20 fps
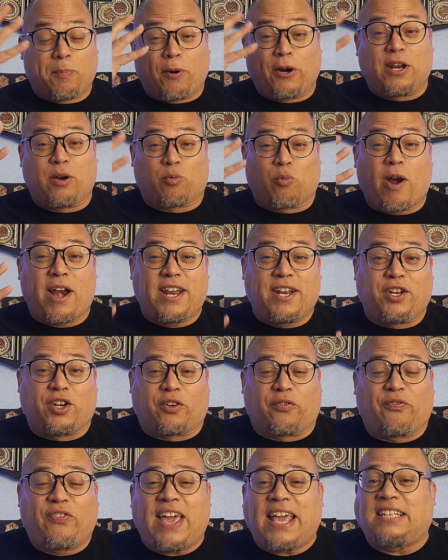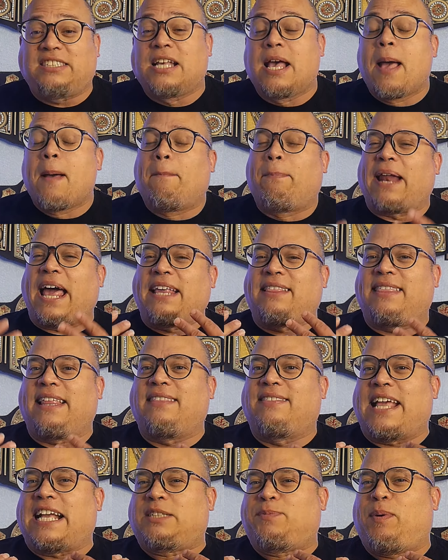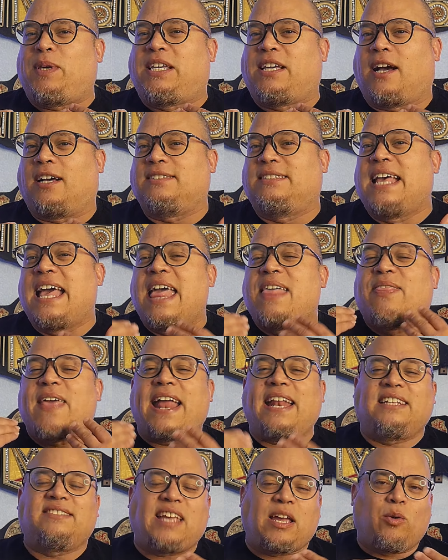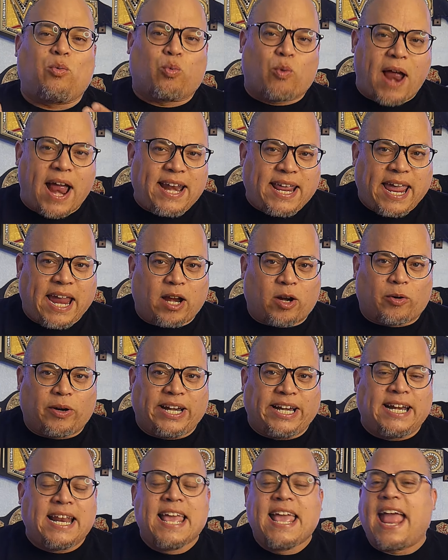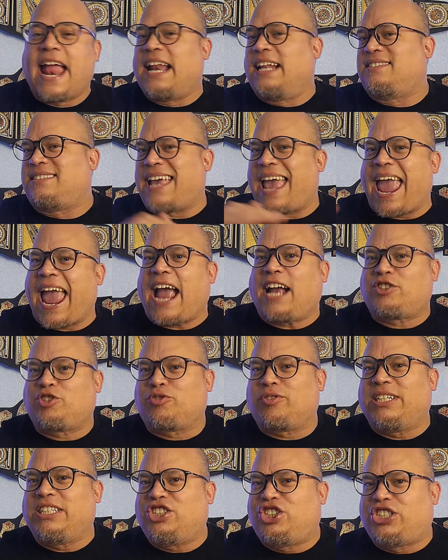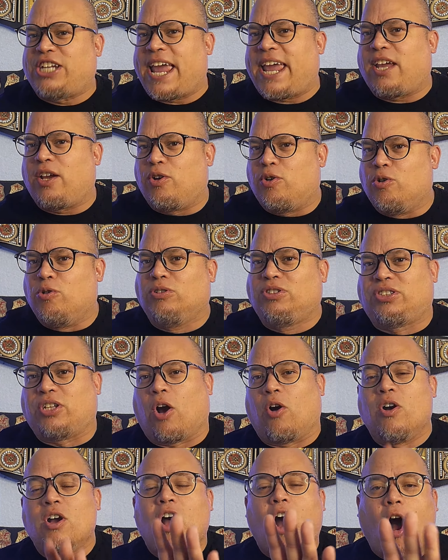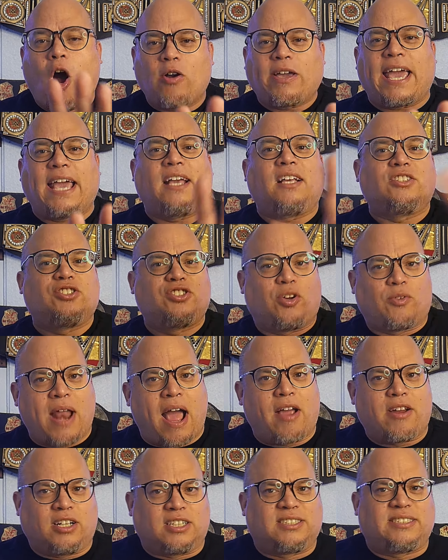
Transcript: putting it right in your face. But I think that's because that is a red herring, and it's actually Jey Uso. Okay, so now you're